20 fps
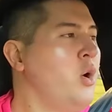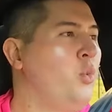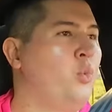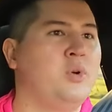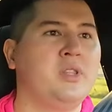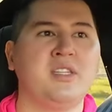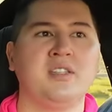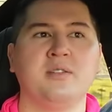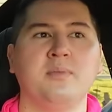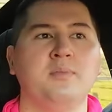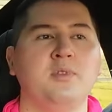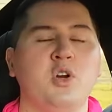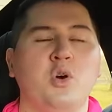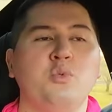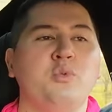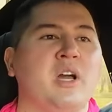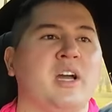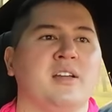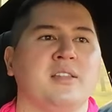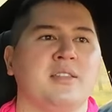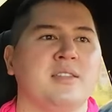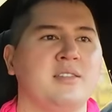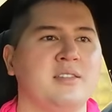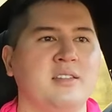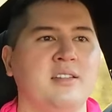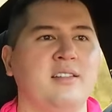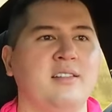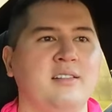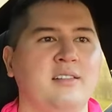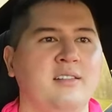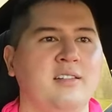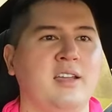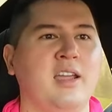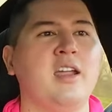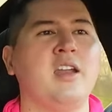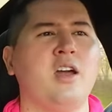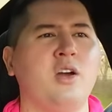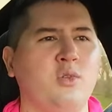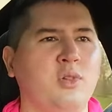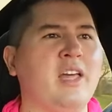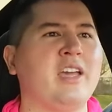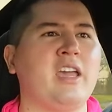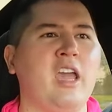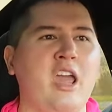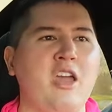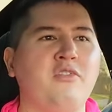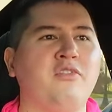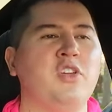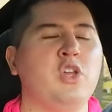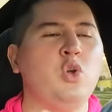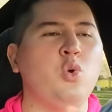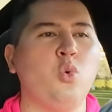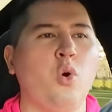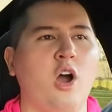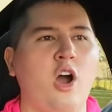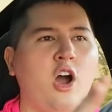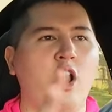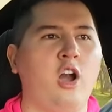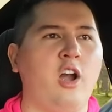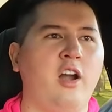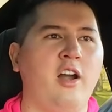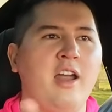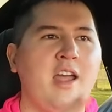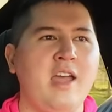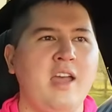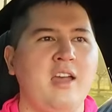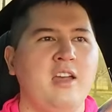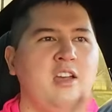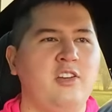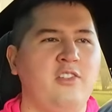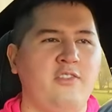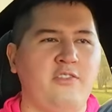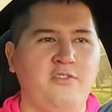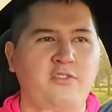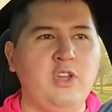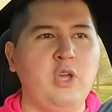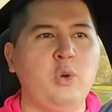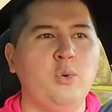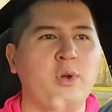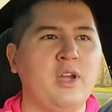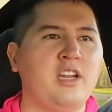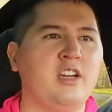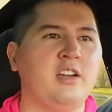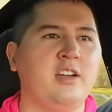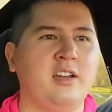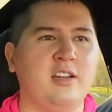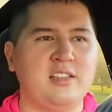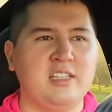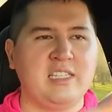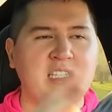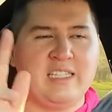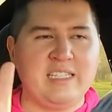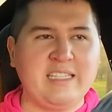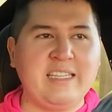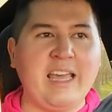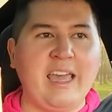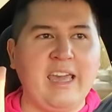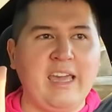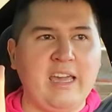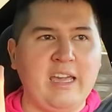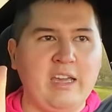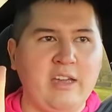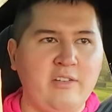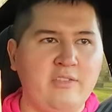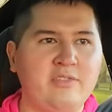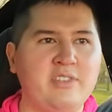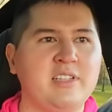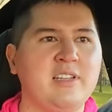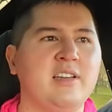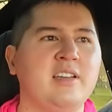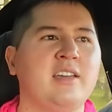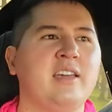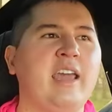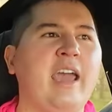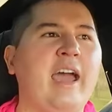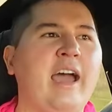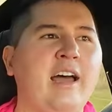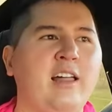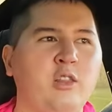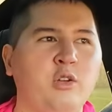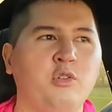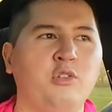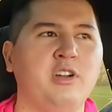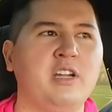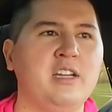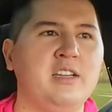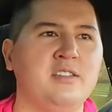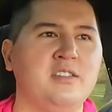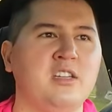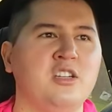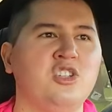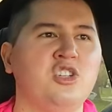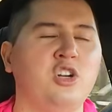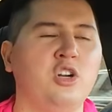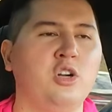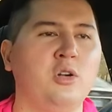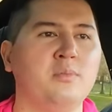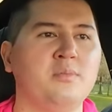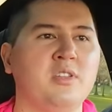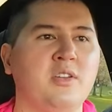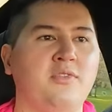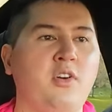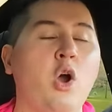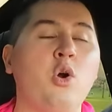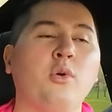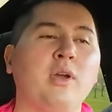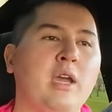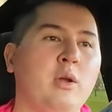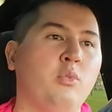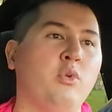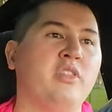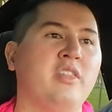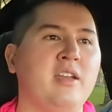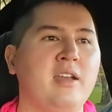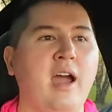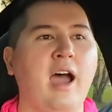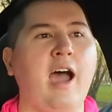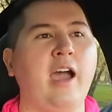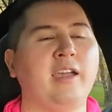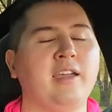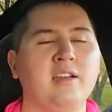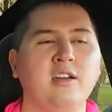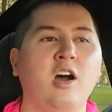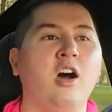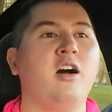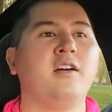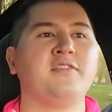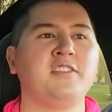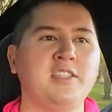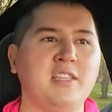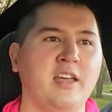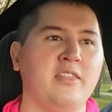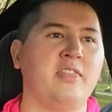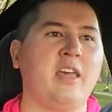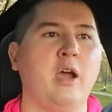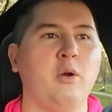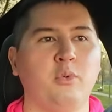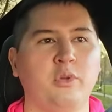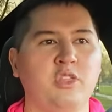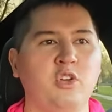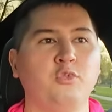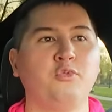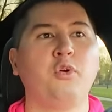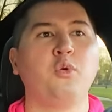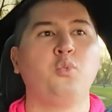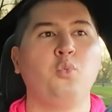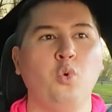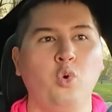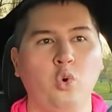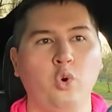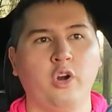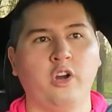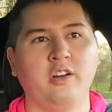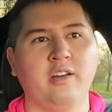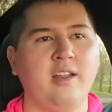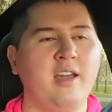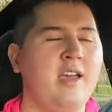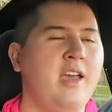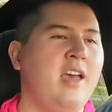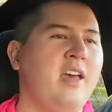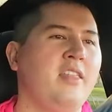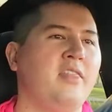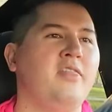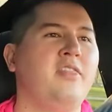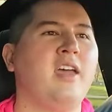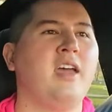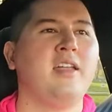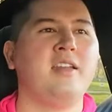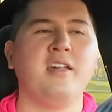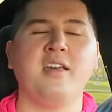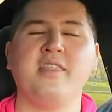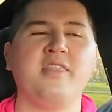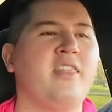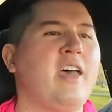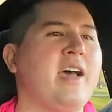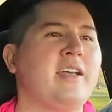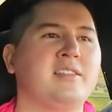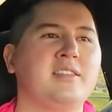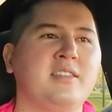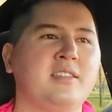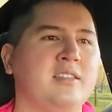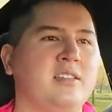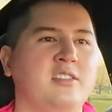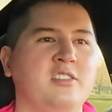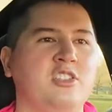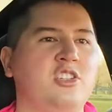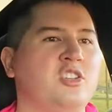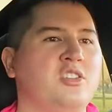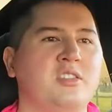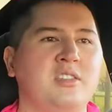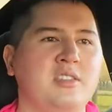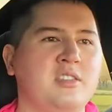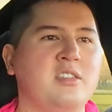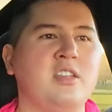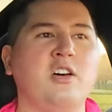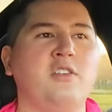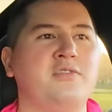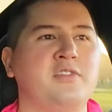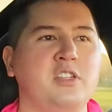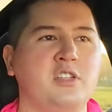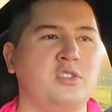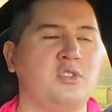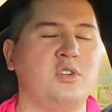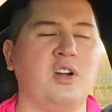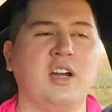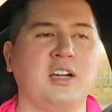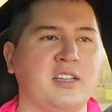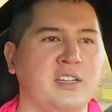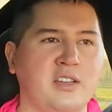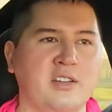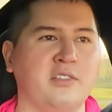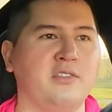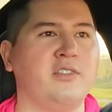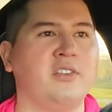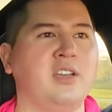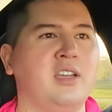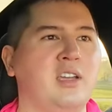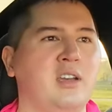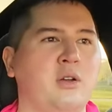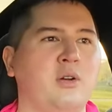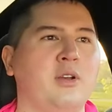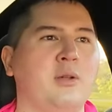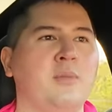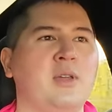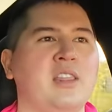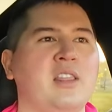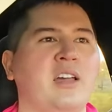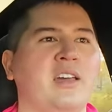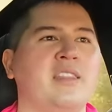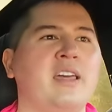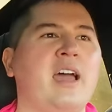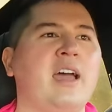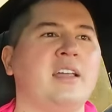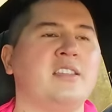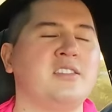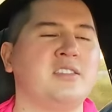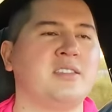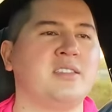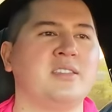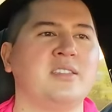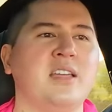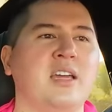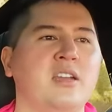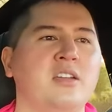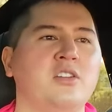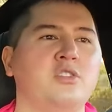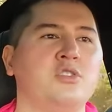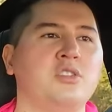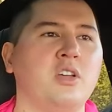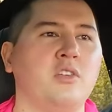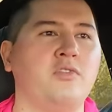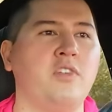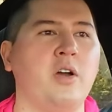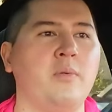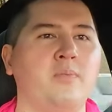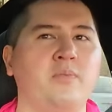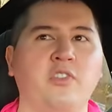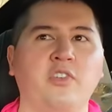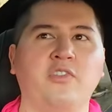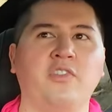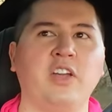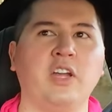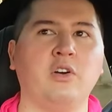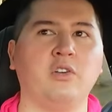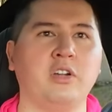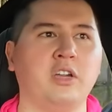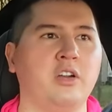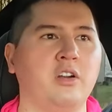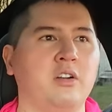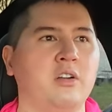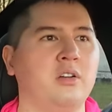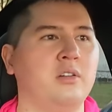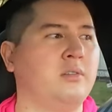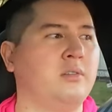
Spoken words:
with some donuts. If you are viewing saved calories in terms of, okay, well then I can offset that with a reward, then that's just self-destructive. You know what I mean? That's setting yourself up for failure.